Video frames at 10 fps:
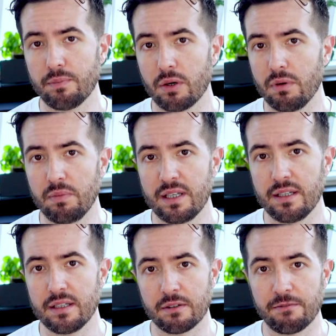
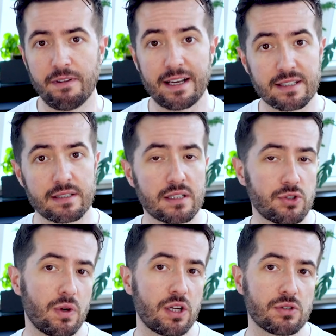probably reflects the
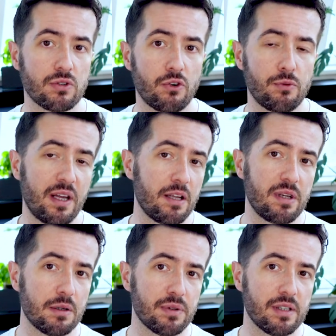situation of many
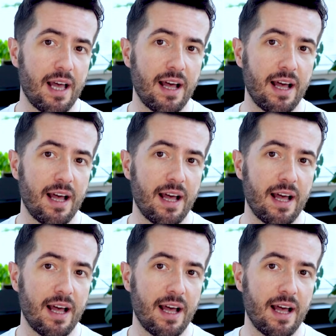people,